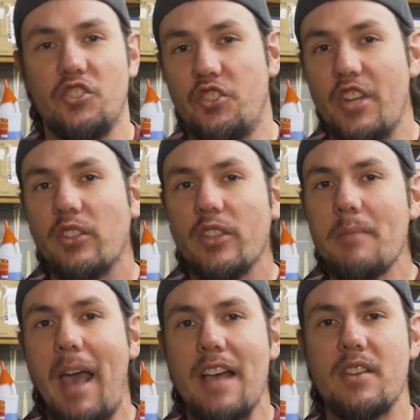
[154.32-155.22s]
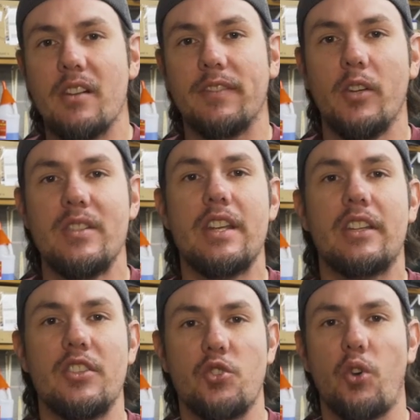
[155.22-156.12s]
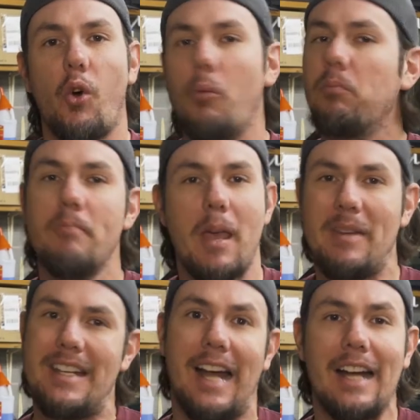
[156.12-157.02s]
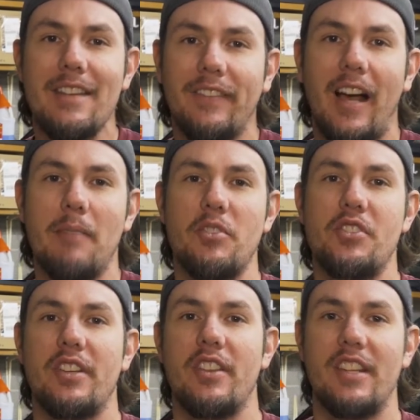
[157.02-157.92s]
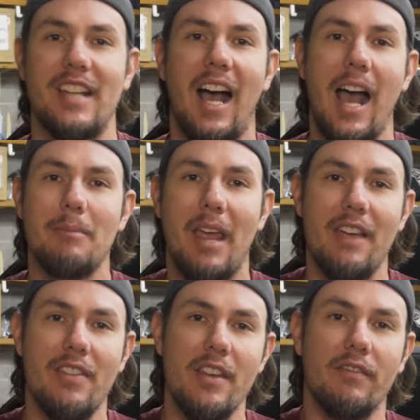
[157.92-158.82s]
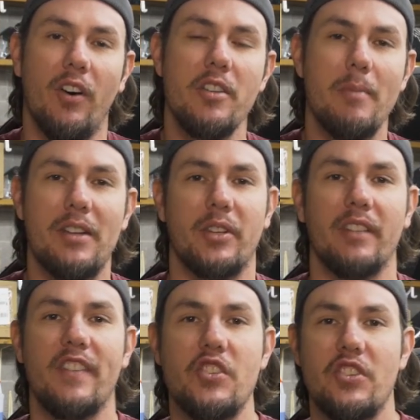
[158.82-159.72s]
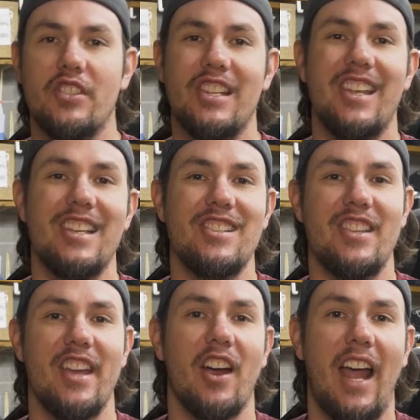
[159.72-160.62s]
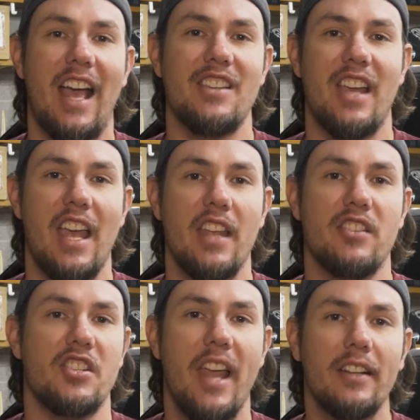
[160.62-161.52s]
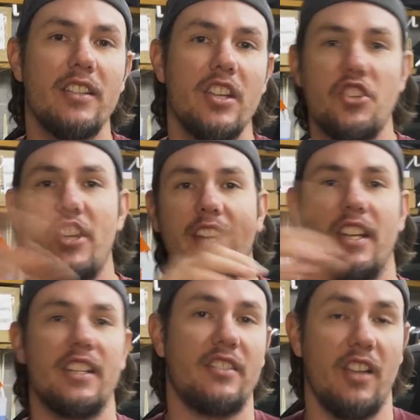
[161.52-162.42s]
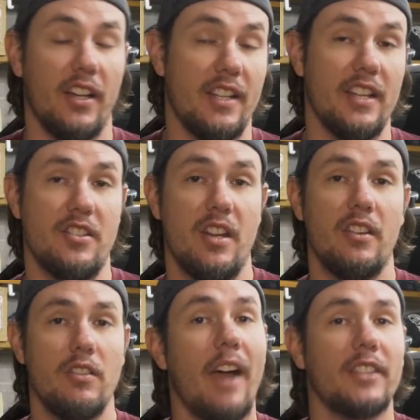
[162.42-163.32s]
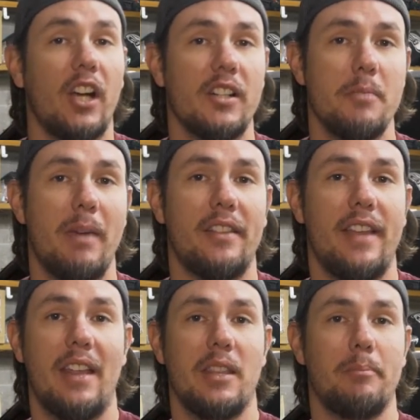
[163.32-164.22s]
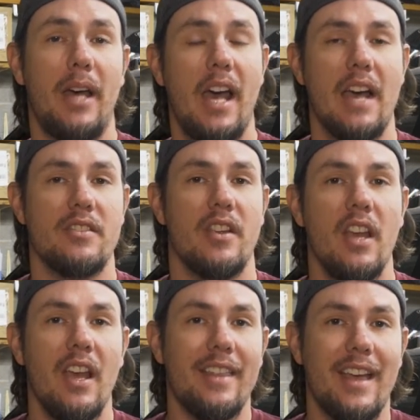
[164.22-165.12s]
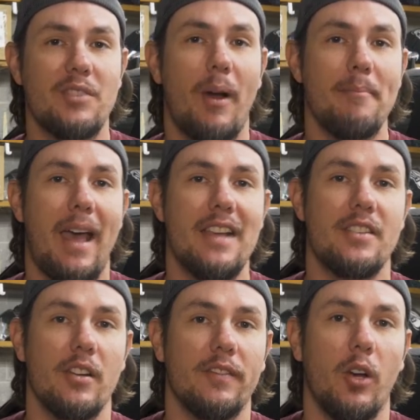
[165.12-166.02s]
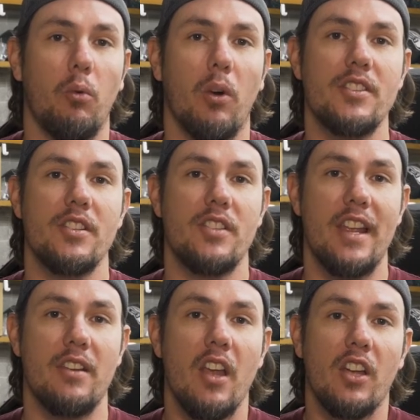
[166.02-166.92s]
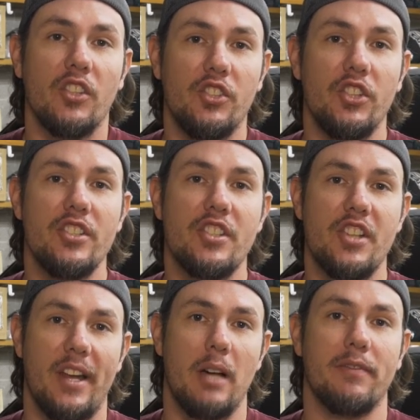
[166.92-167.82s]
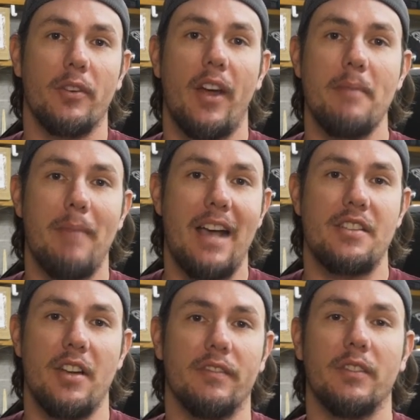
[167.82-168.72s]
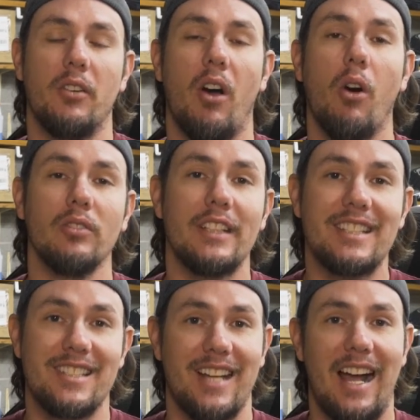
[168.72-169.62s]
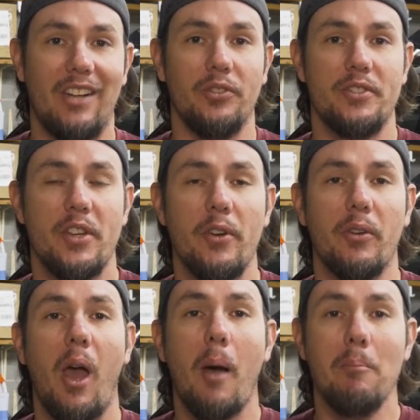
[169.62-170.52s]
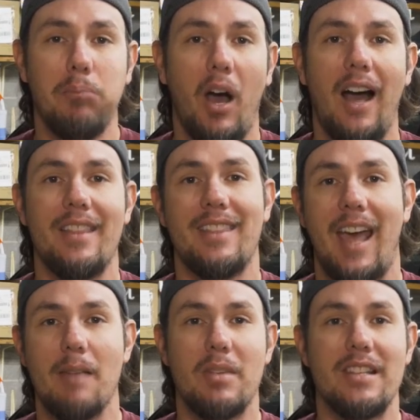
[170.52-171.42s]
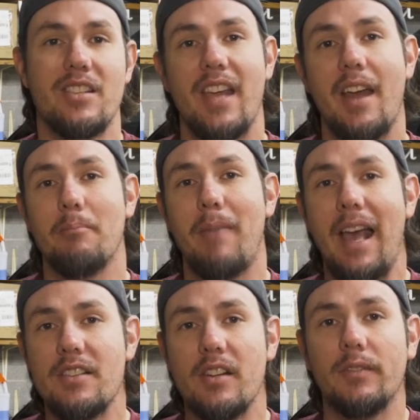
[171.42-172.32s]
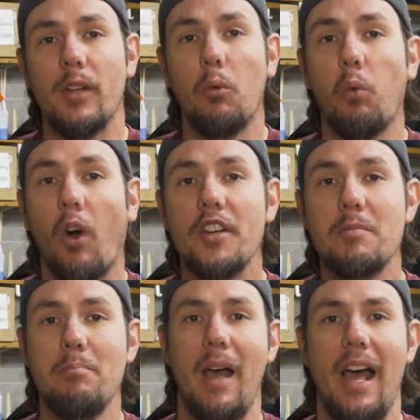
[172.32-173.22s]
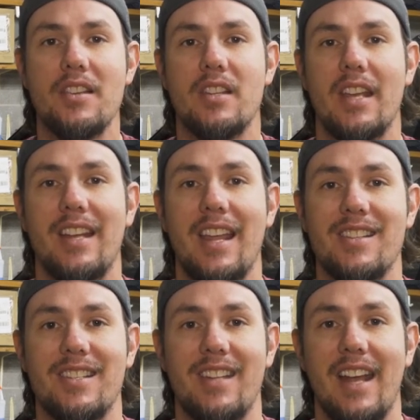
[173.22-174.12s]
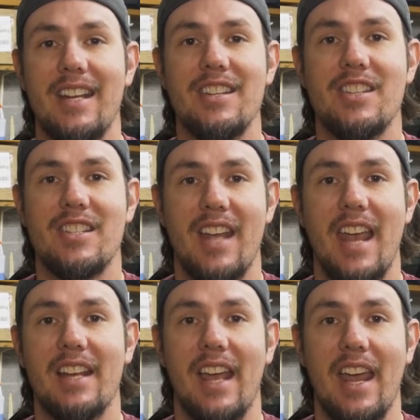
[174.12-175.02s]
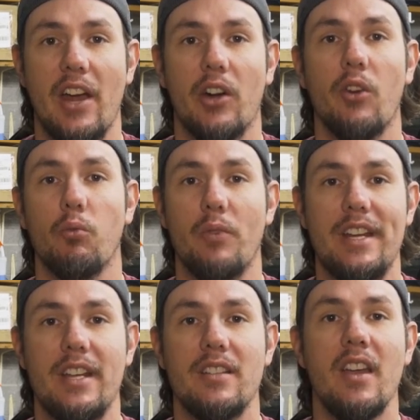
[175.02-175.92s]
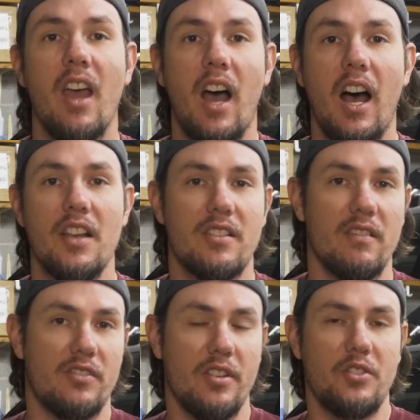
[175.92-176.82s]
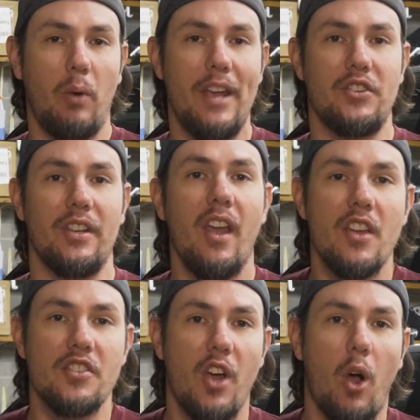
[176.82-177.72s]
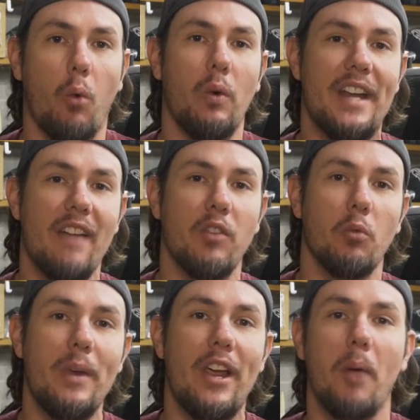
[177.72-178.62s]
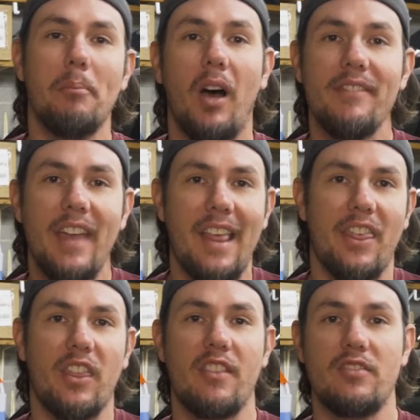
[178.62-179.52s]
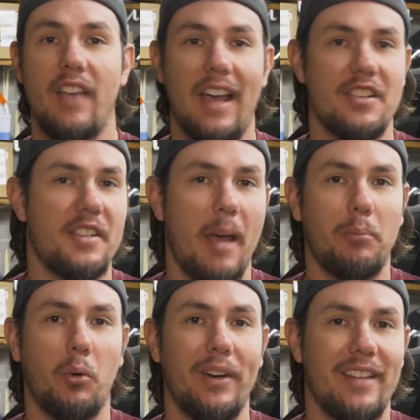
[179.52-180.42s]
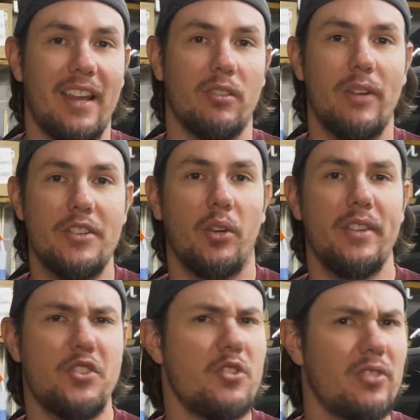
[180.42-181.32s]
Generally, mass airflow is in control maybe 95% of the time, and then volumetric efficiency is there as a sanity check against it. And I've talked about that in the past. That's why mass airflow works as a good setup for a mass airflow only styled tune. But that being said, mass airflow works best in a steady state air reading uh, situation. So whenever we are above that that set point, that threshold that's